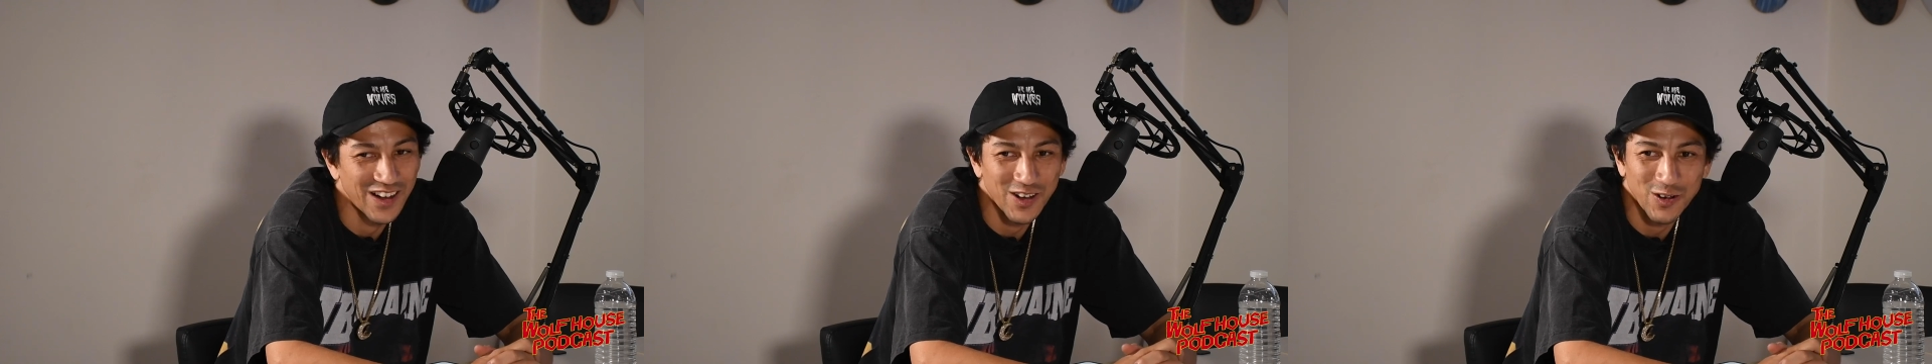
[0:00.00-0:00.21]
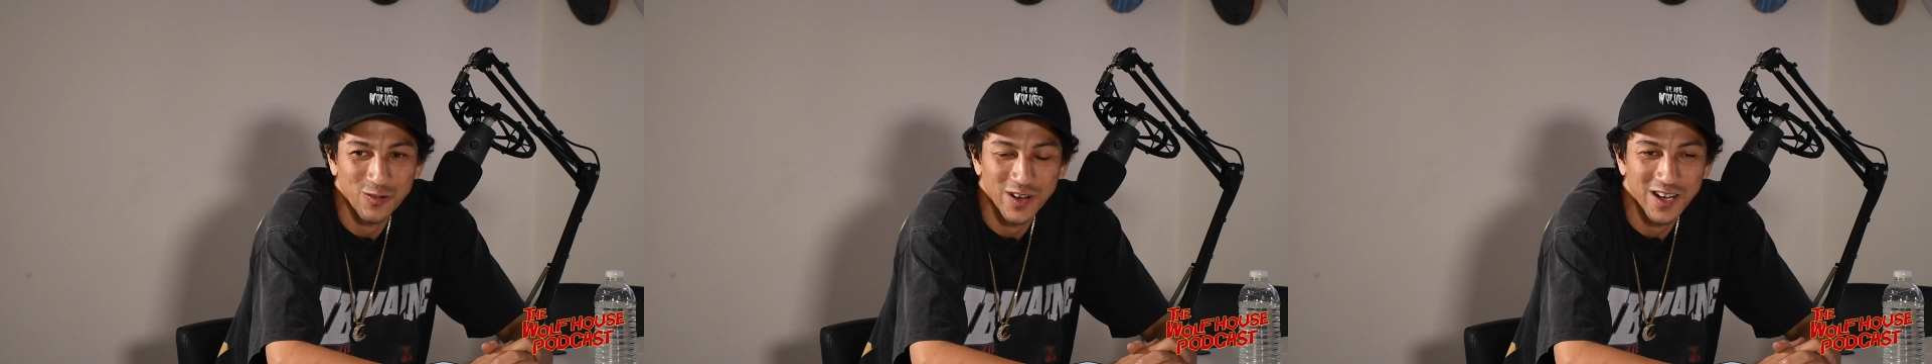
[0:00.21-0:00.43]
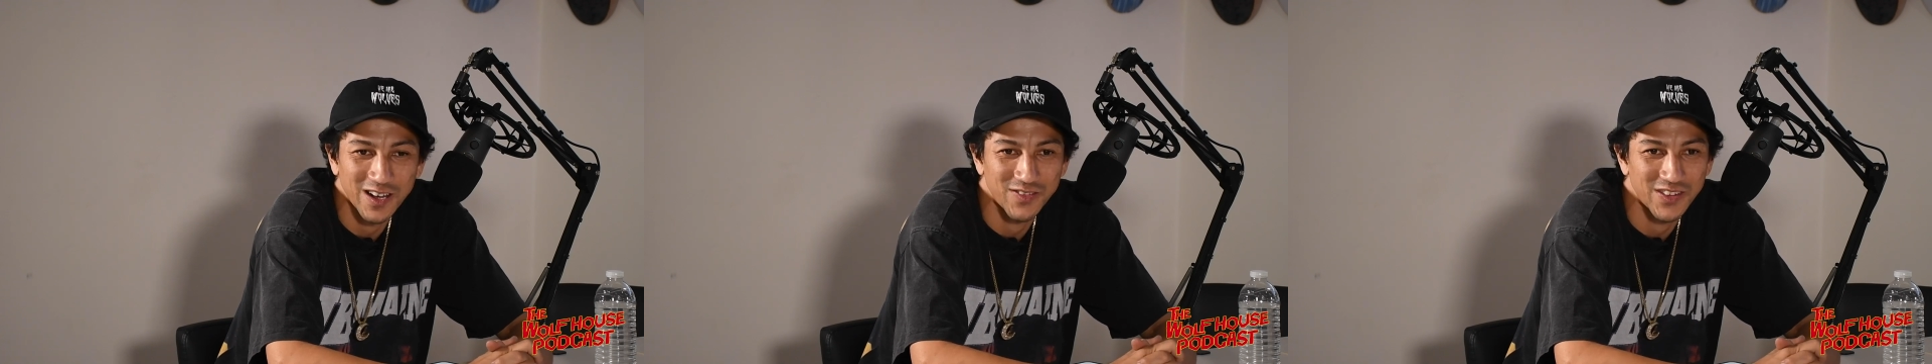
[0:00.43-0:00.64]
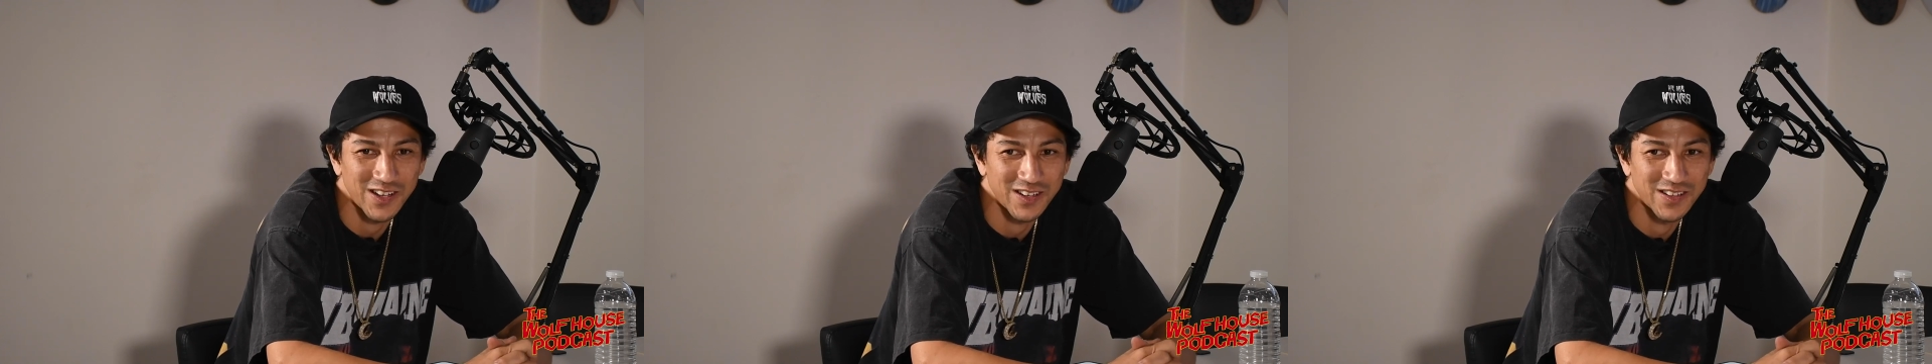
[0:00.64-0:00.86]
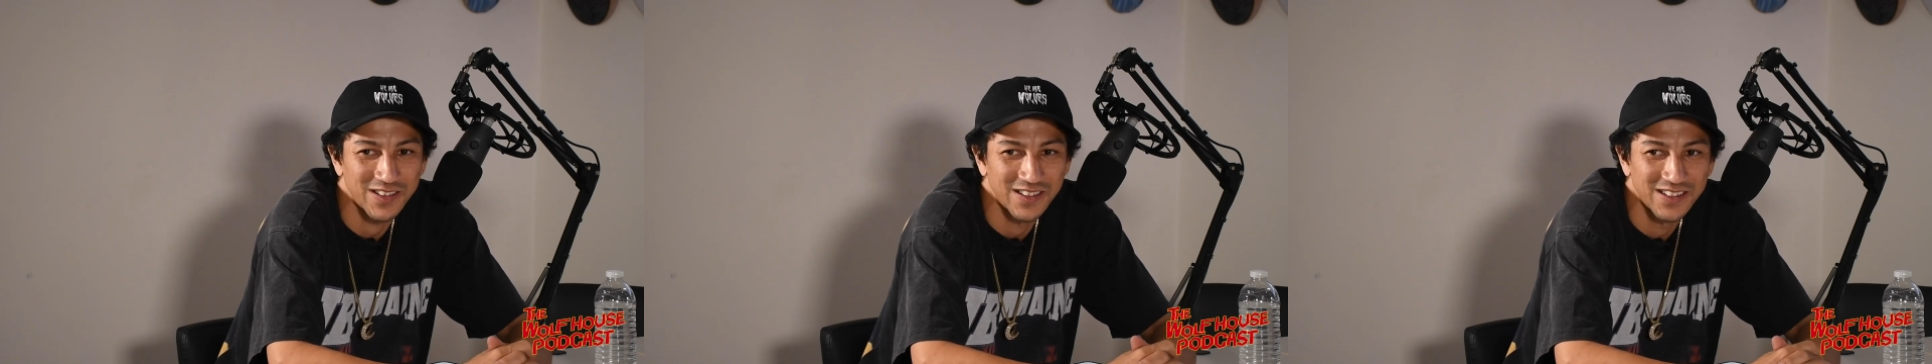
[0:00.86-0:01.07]
Oh wow,
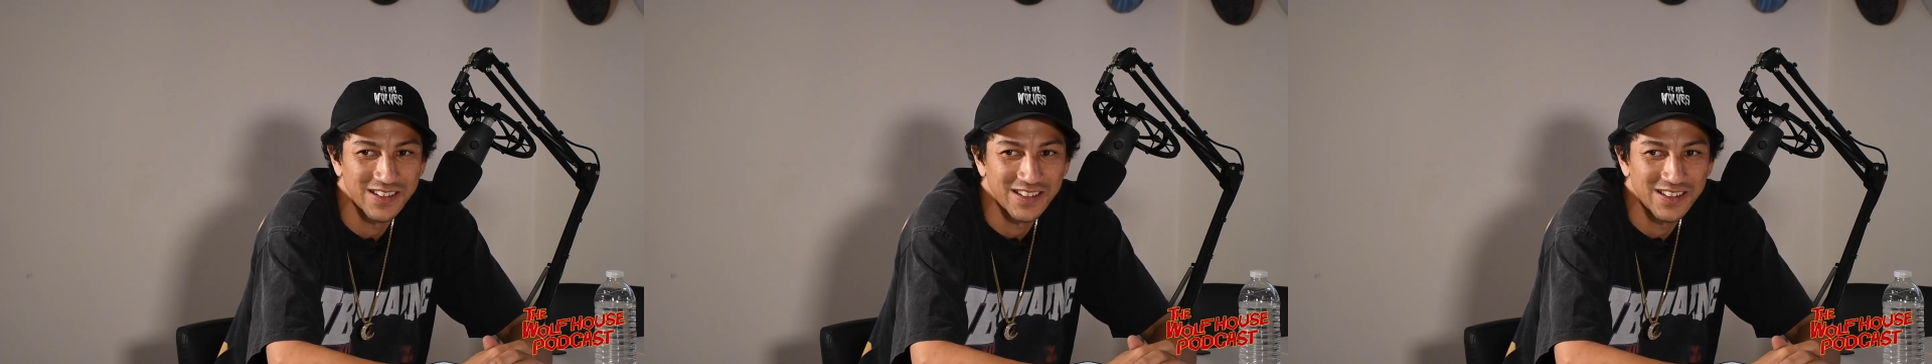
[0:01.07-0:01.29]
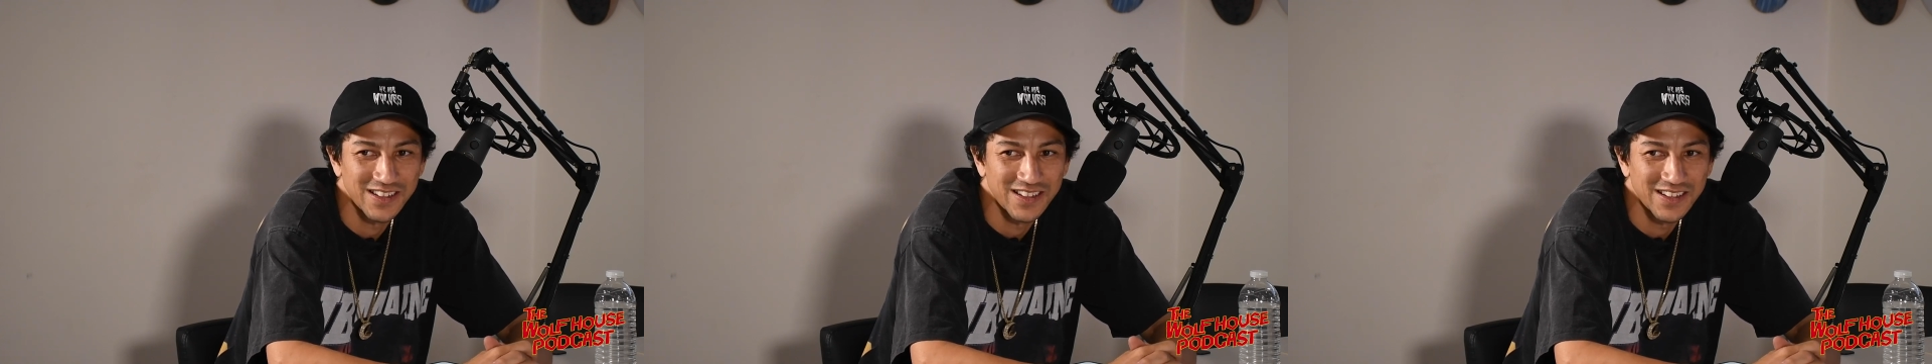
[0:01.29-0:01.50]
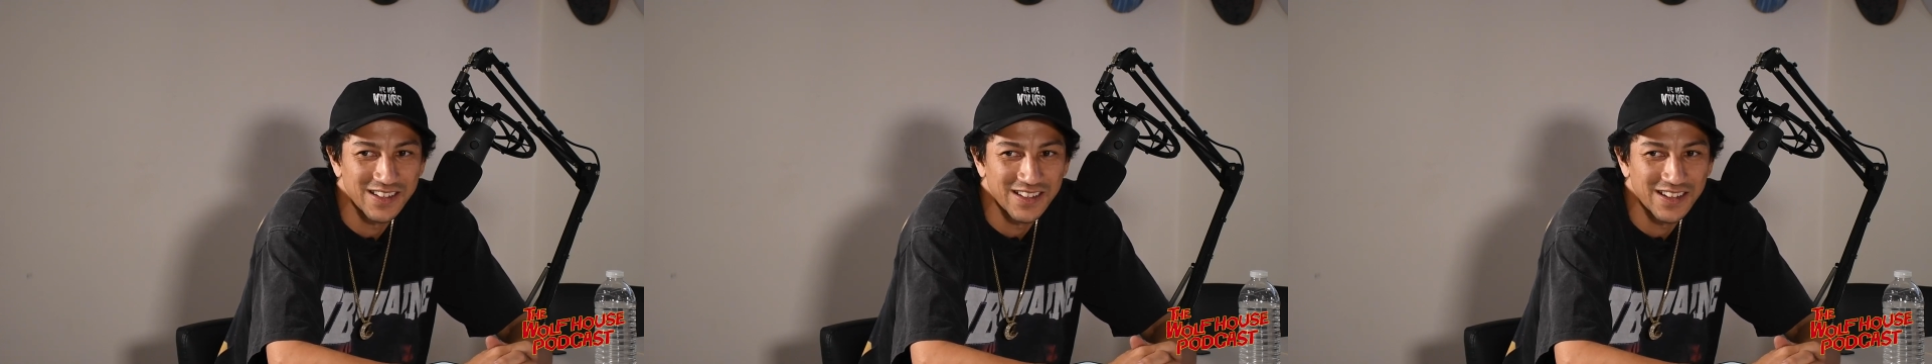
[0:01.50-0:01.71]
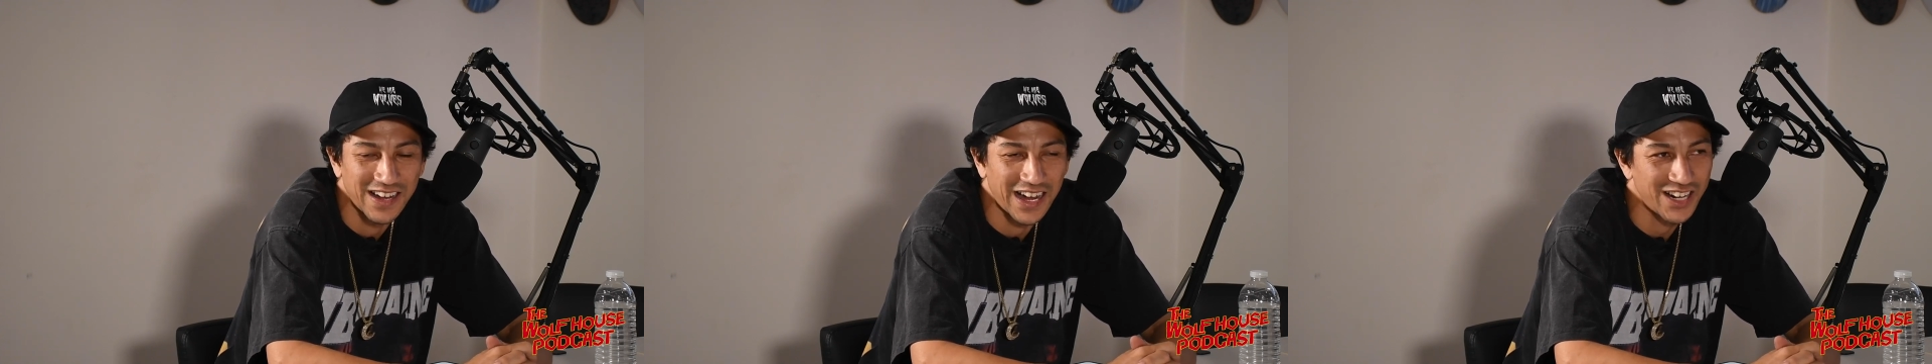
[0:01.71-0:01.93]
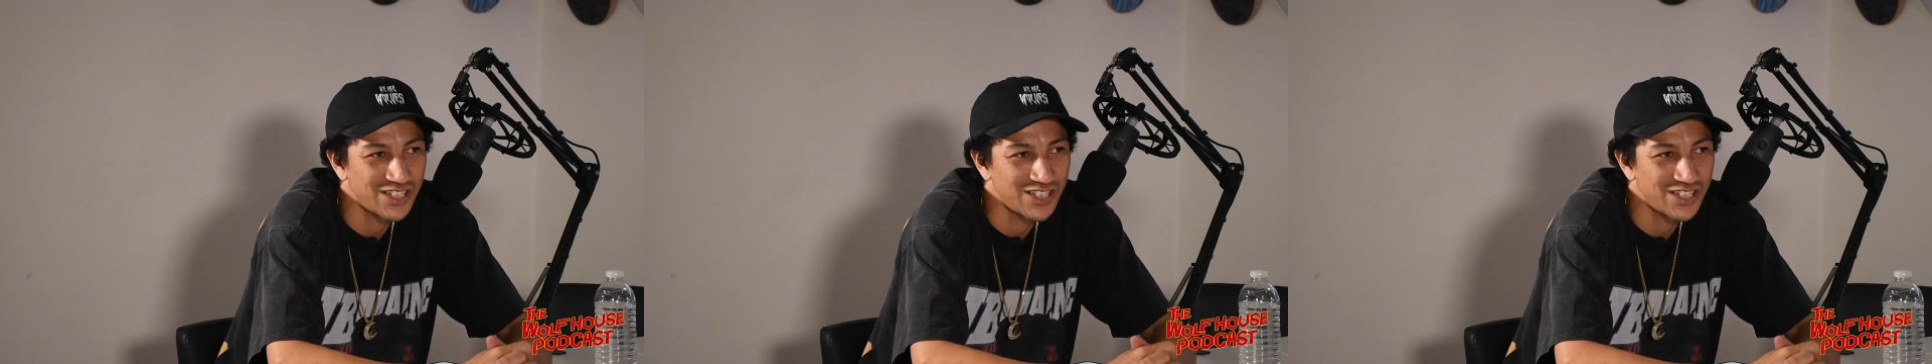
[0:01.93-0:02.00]
I